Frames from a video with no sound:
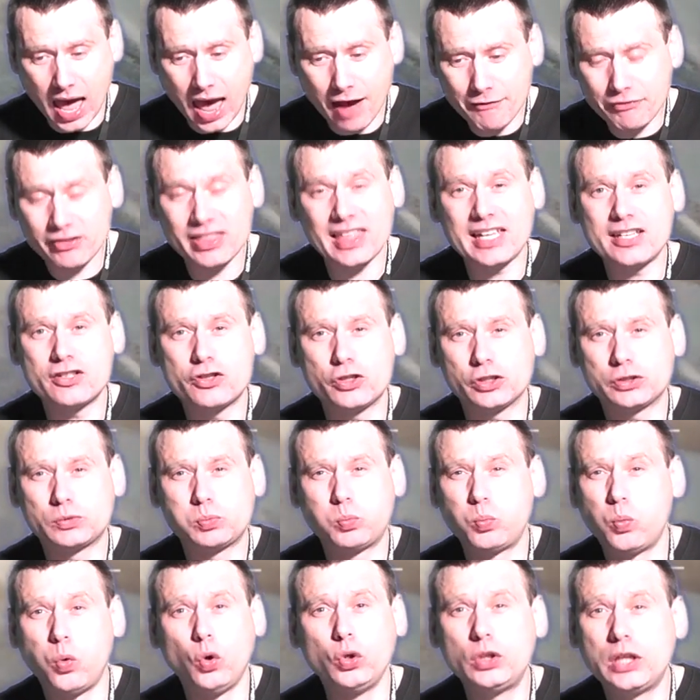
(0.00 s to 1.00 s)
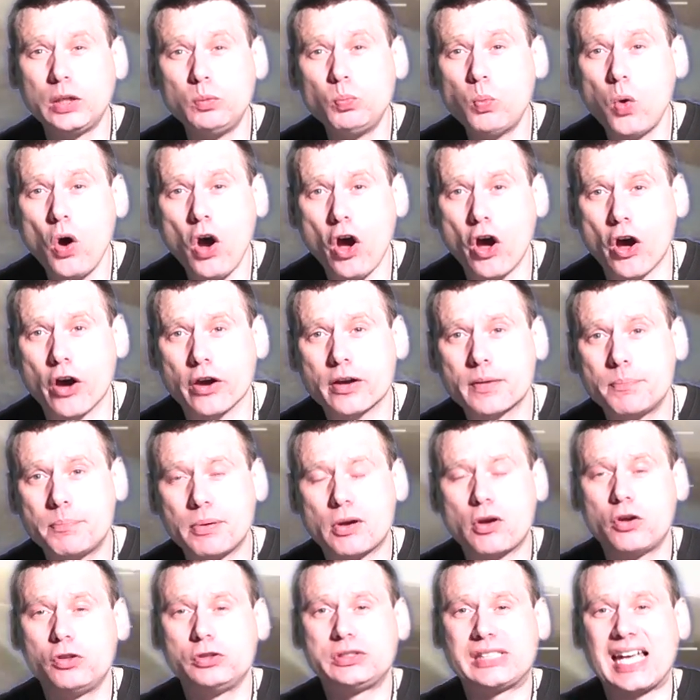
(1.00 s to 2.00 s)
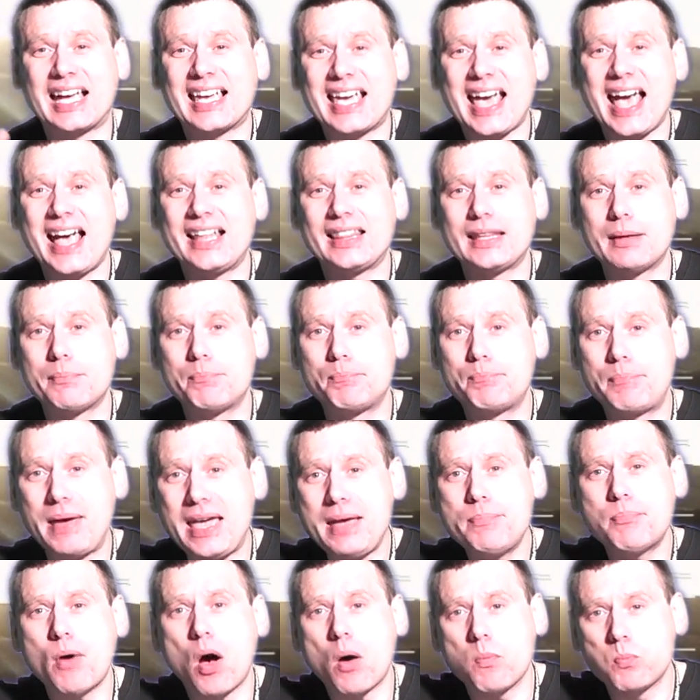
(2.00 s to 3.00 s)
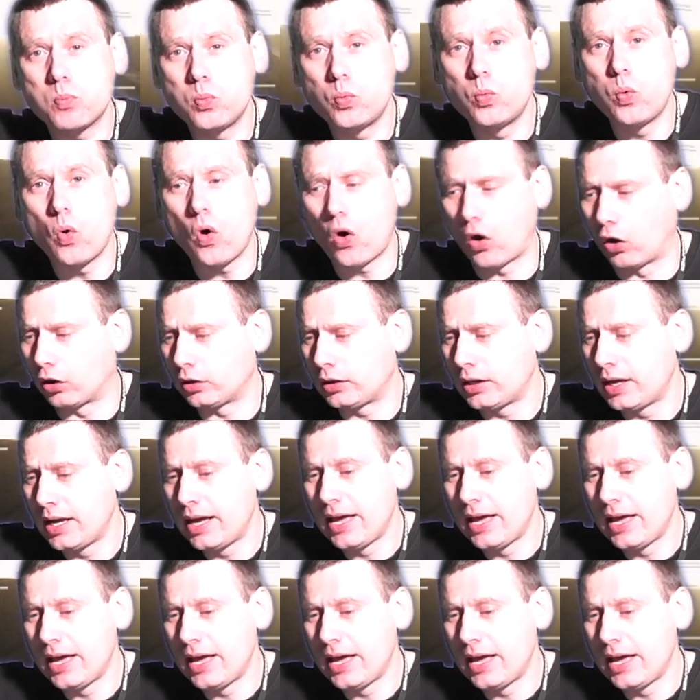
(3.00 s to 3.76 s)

everything just wouldn't work because, again, the Bebop 1